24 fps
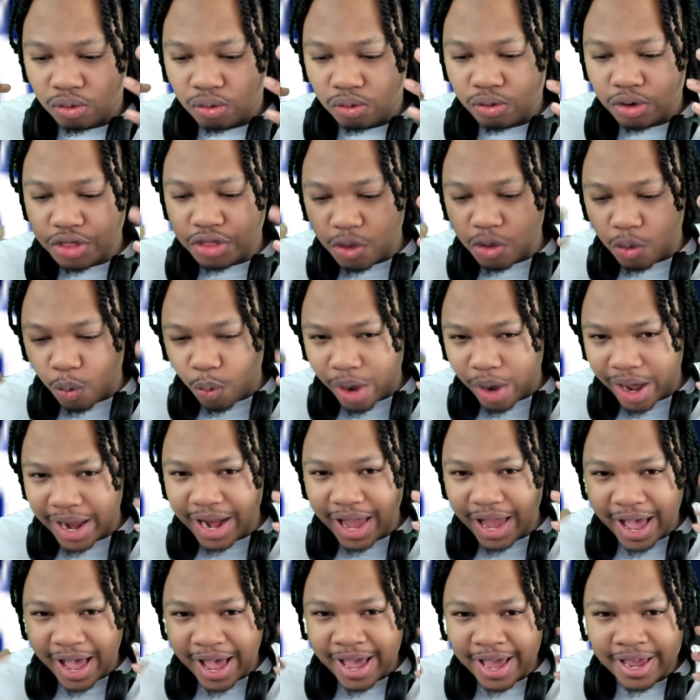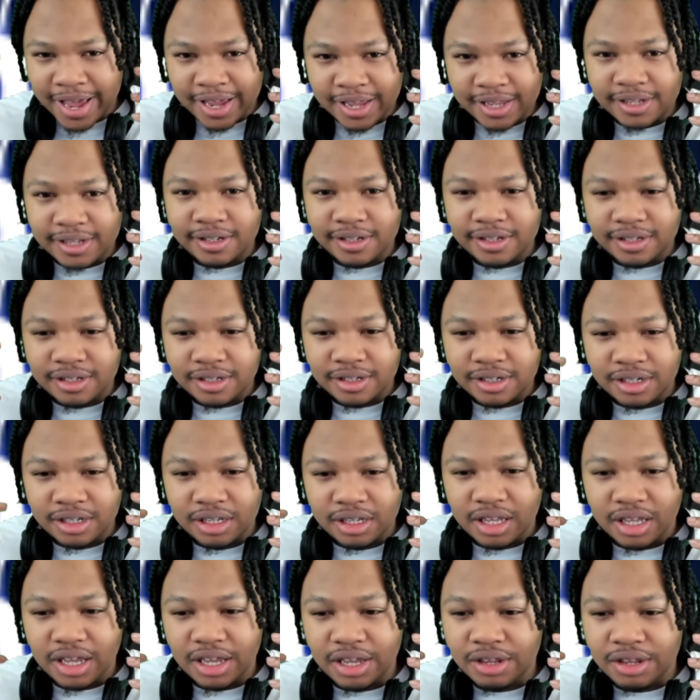with the white eyes
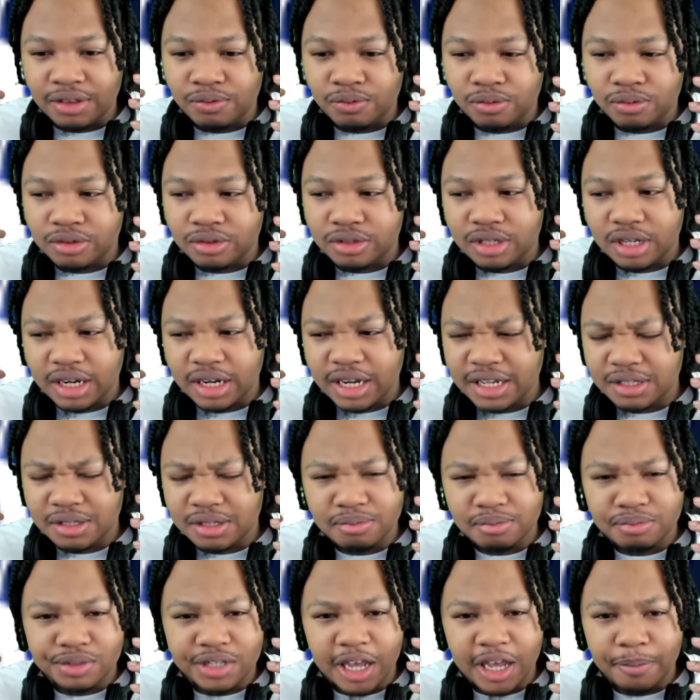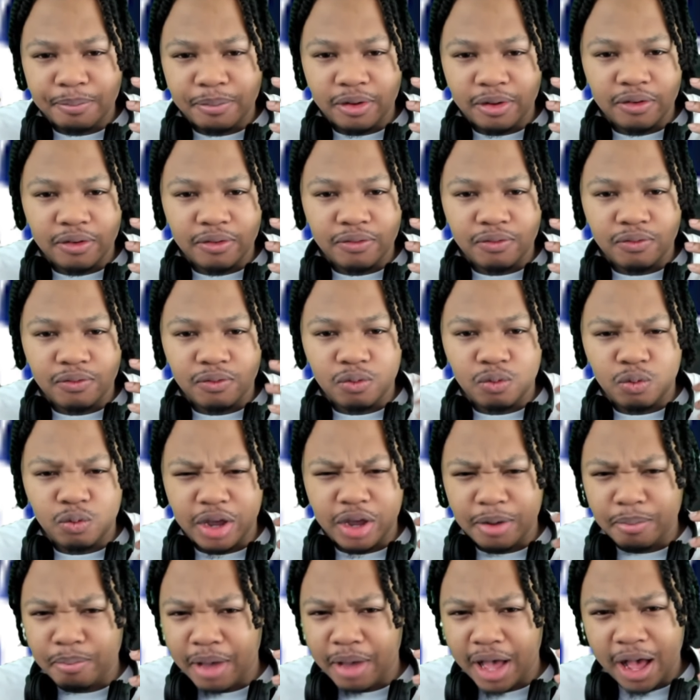in I guess some type of
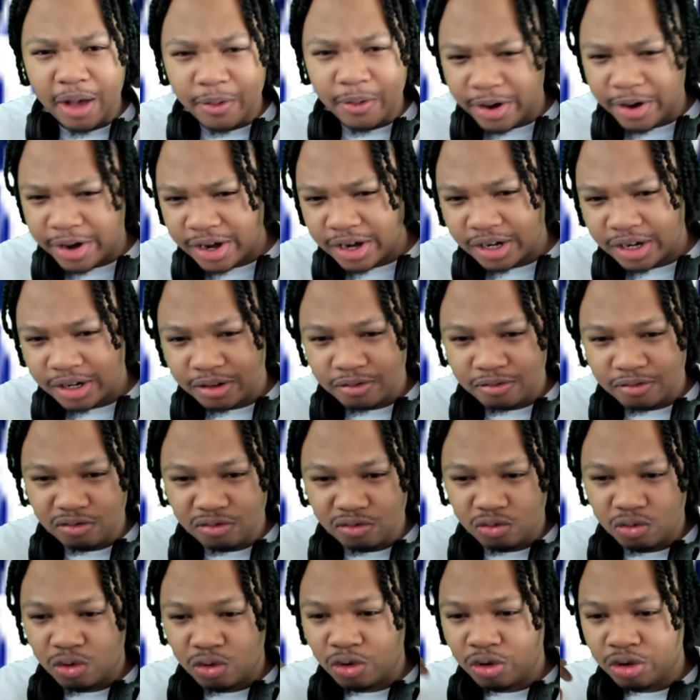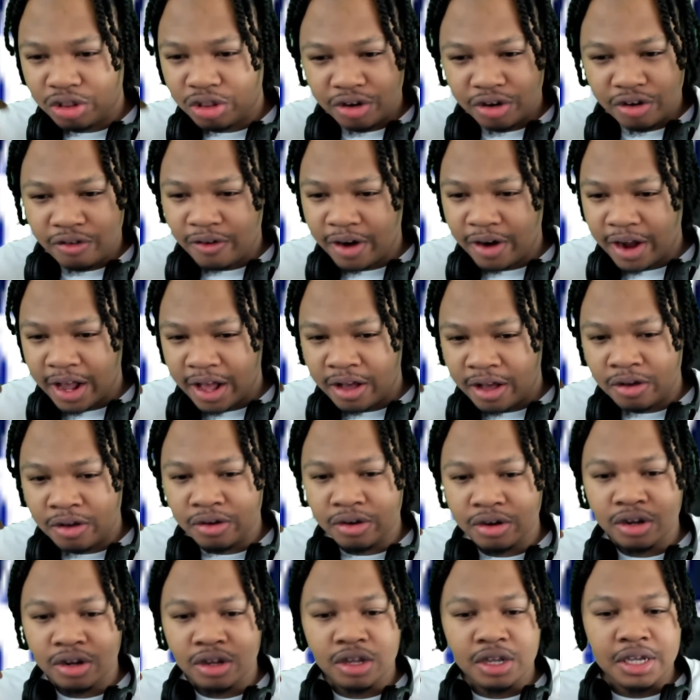wind power rolling
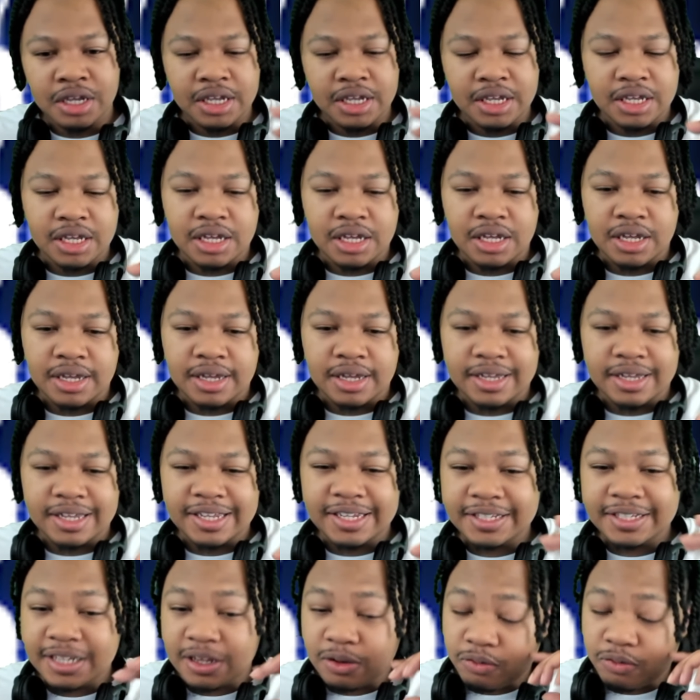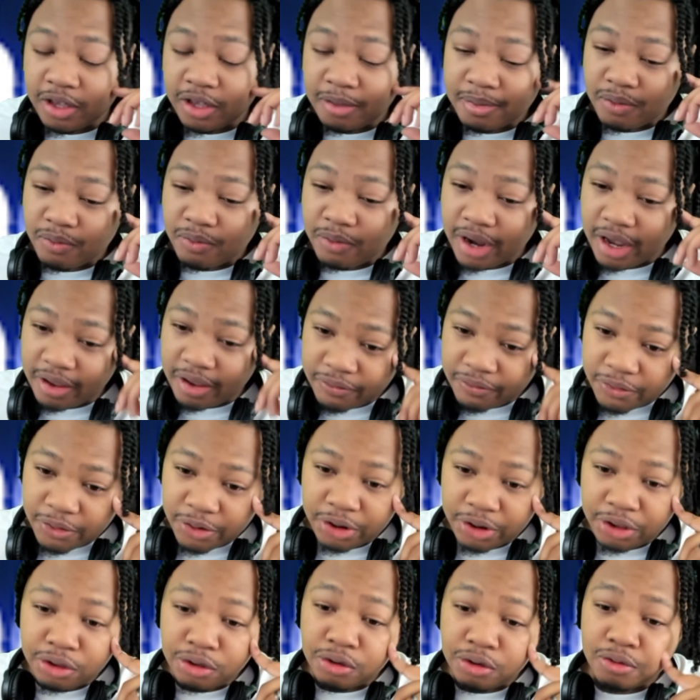around. He said we've been waiting
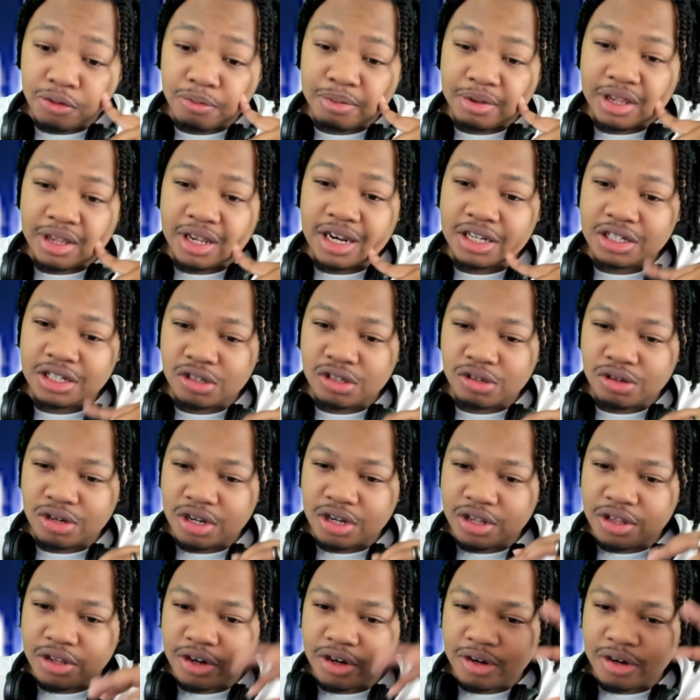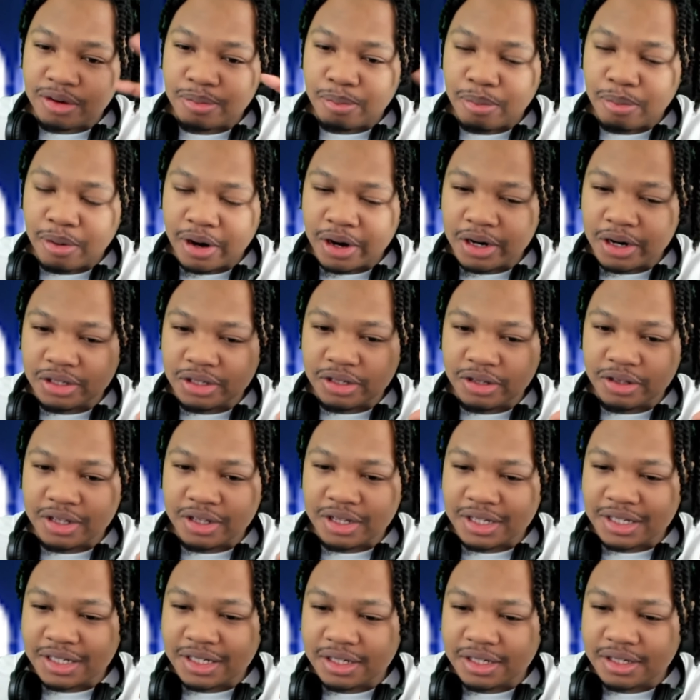for you, but then it showed other parts of
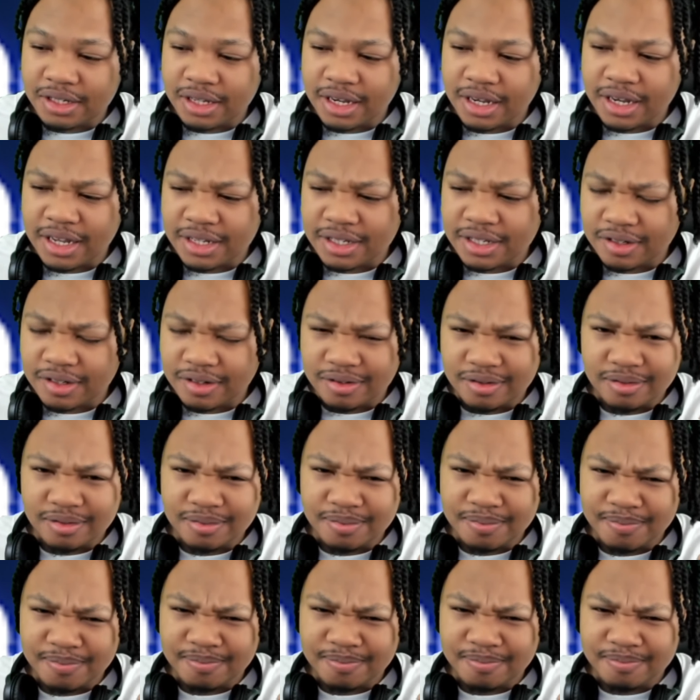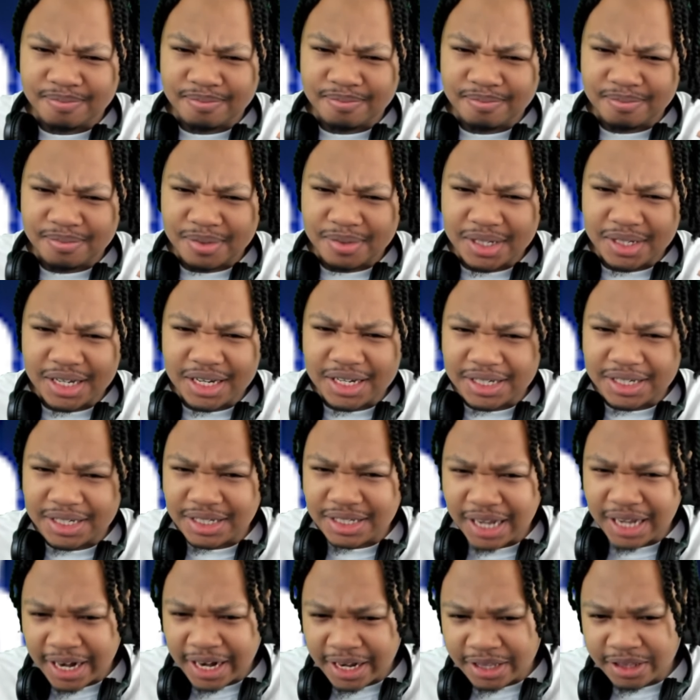this I guess
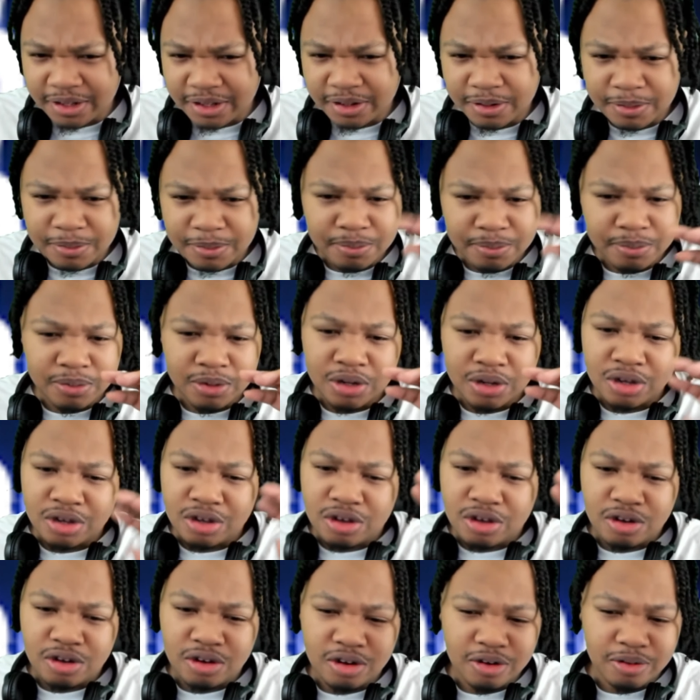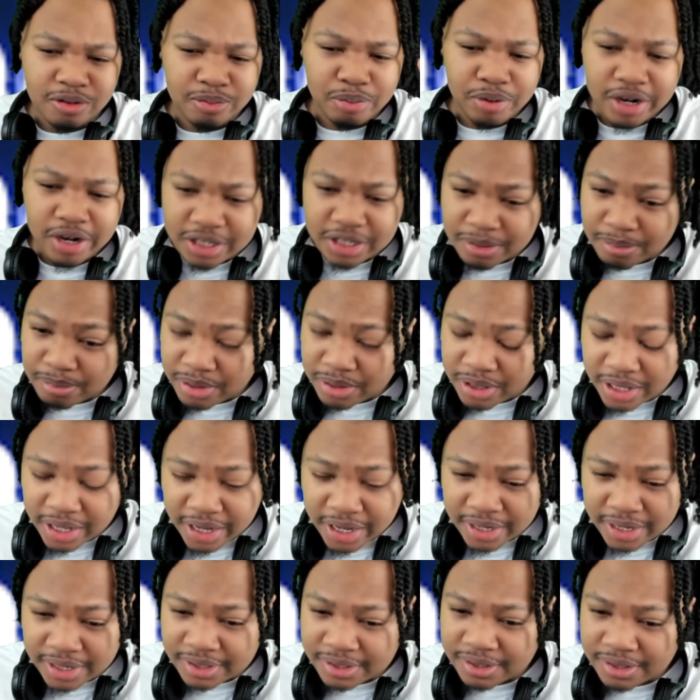asylum or prison
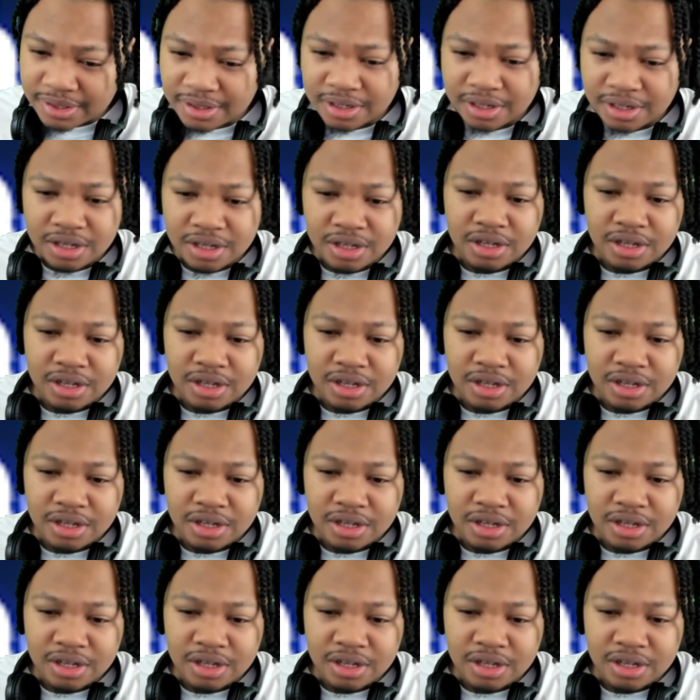place